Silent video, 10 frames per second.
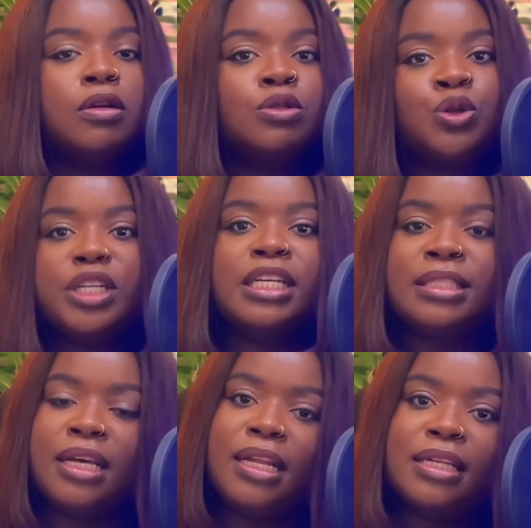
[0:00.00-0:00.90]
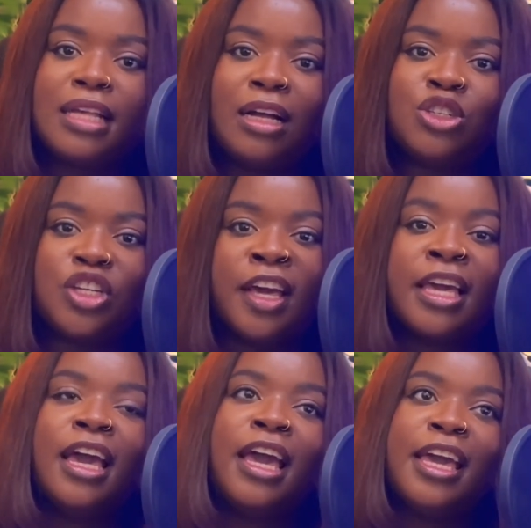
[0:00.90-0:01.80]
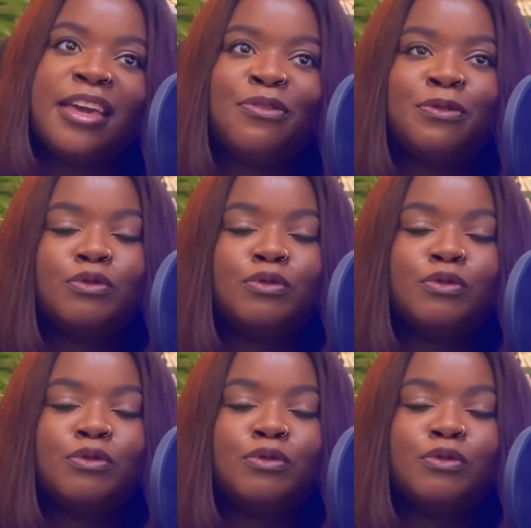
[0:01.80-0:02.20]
During the T L S handshake, if